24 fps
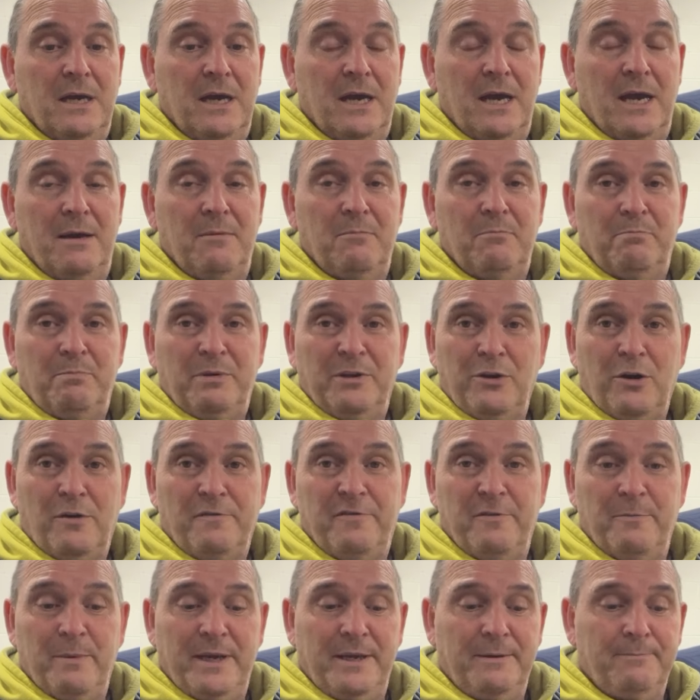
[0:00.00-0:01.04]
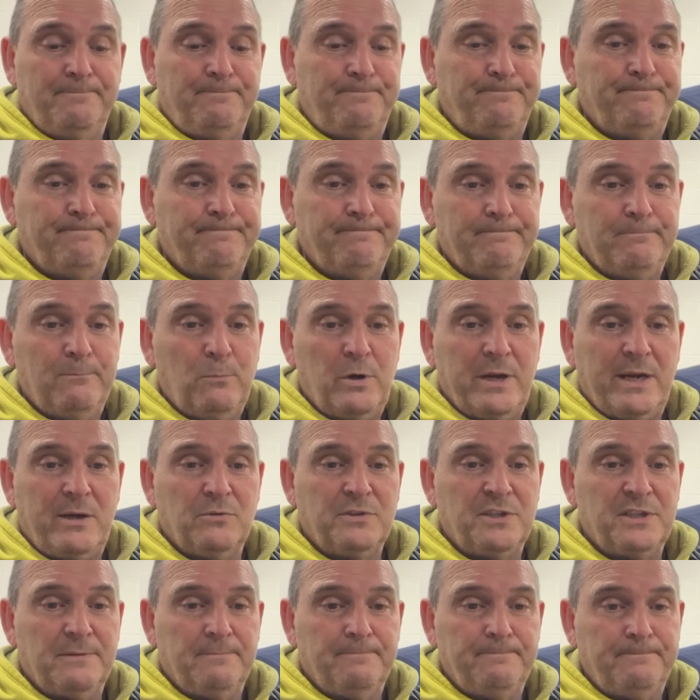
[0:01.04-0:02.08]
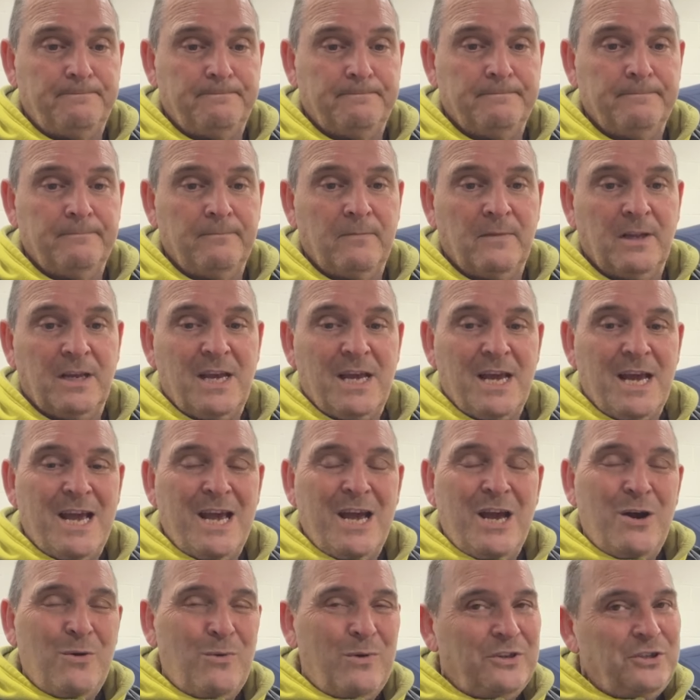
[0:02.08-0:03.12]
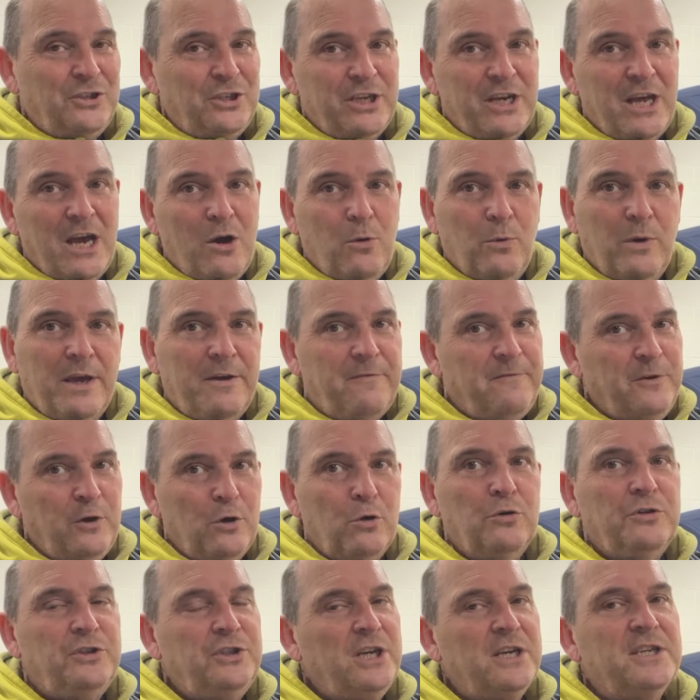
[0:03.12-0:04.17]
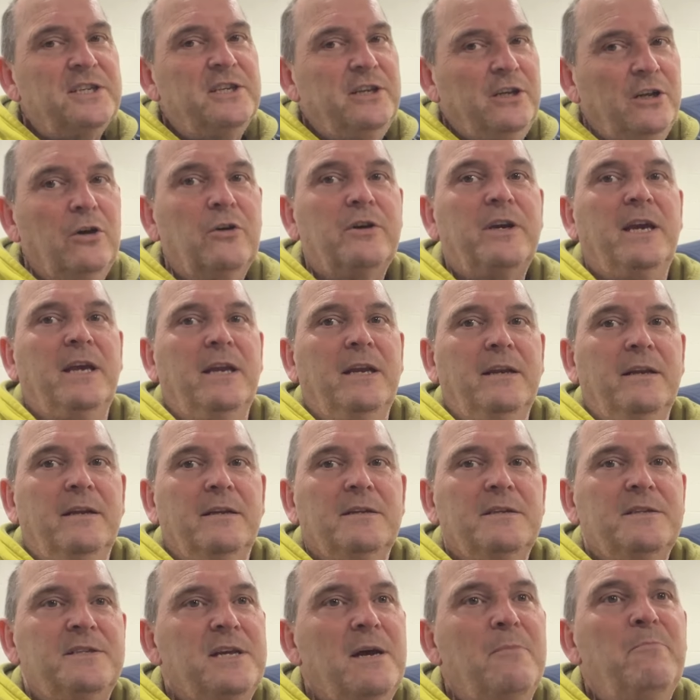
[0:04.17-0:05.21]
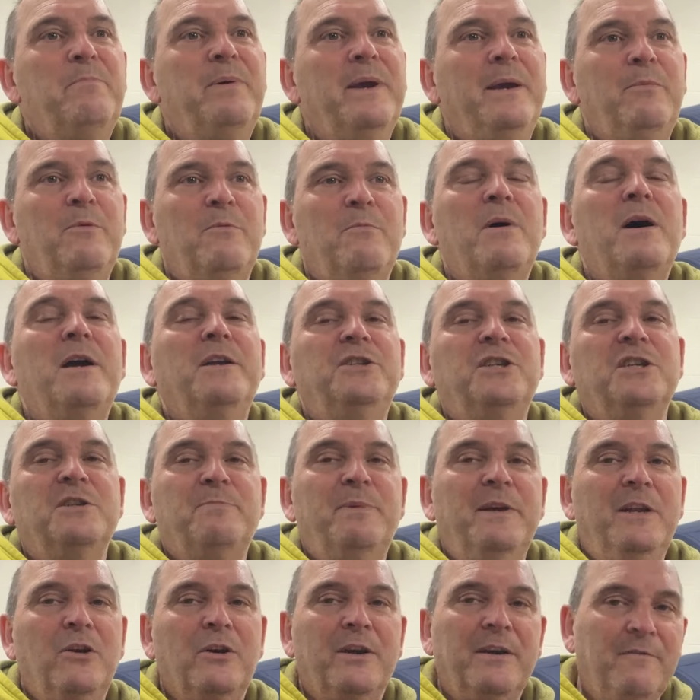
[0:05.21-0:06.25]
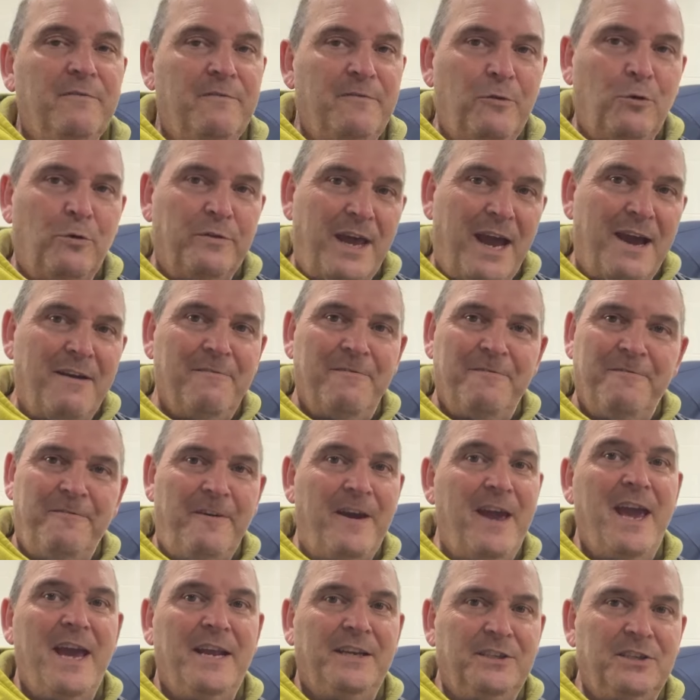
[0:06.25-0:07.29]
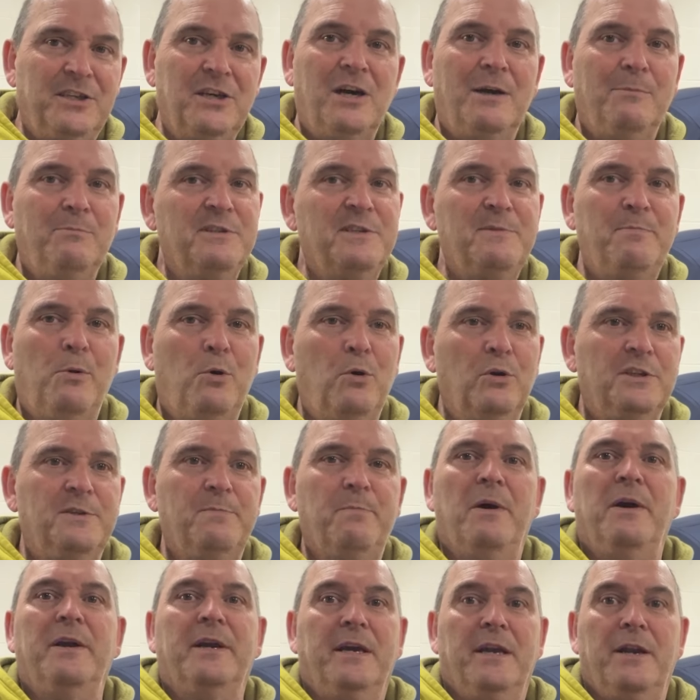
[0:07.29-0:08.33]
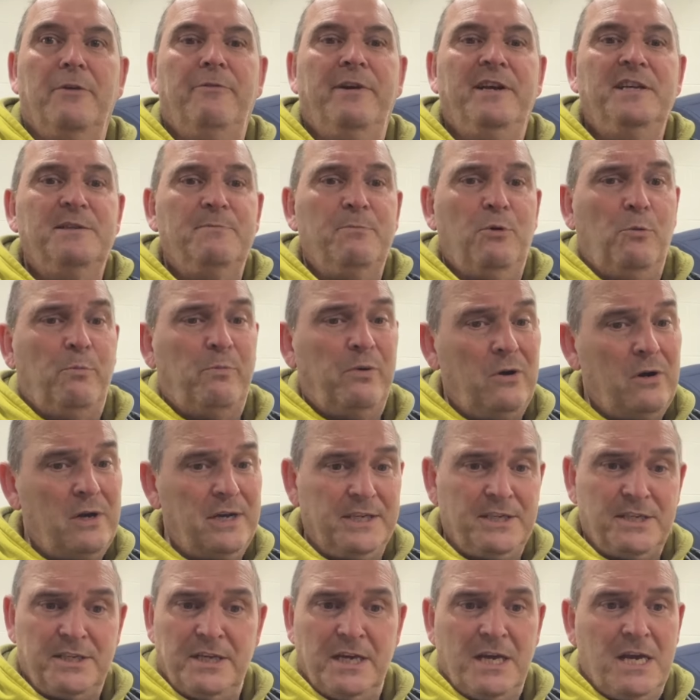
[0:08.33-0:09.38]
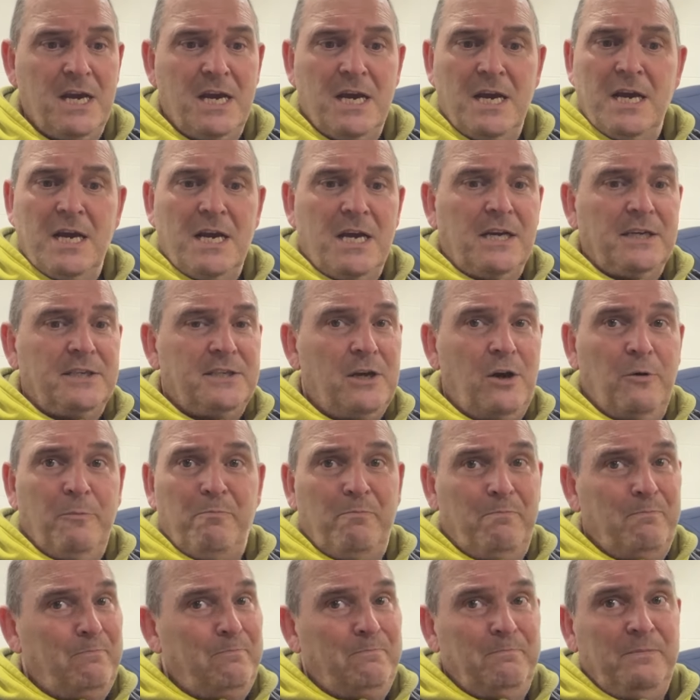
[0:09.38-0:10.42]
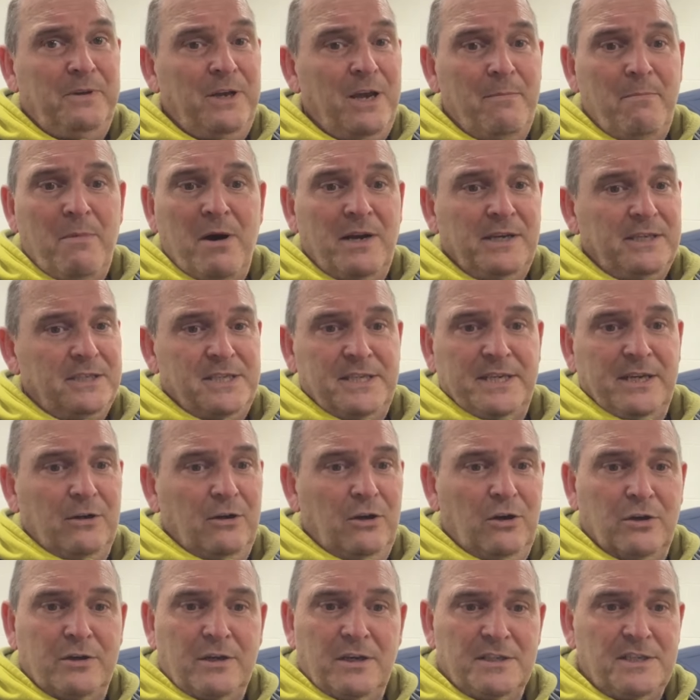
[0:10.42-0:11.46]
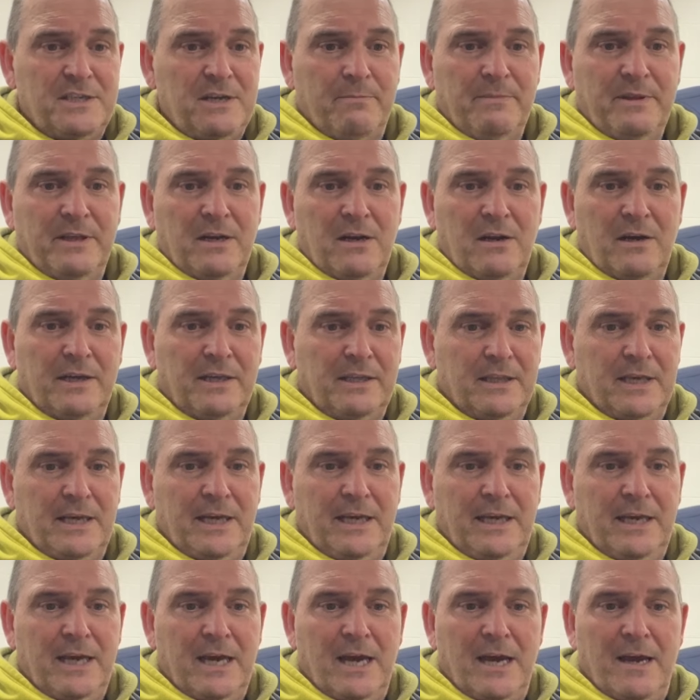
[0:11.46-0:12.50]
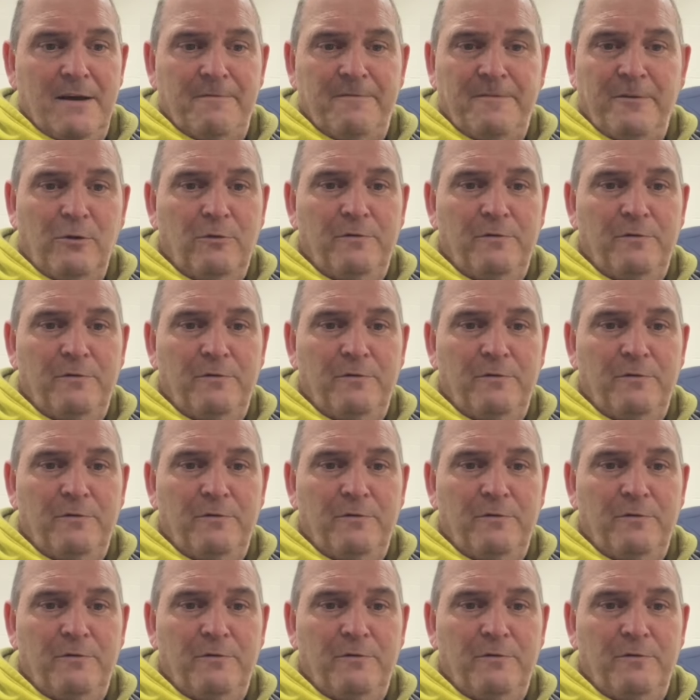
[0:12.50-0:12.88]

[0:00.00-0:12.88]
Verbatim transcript: uh, but not for me. What else? Well, do you know, if you were just looking, some people might just be looking for that fair type sports bike at a reasonable price. So you might still look at something like the uh, full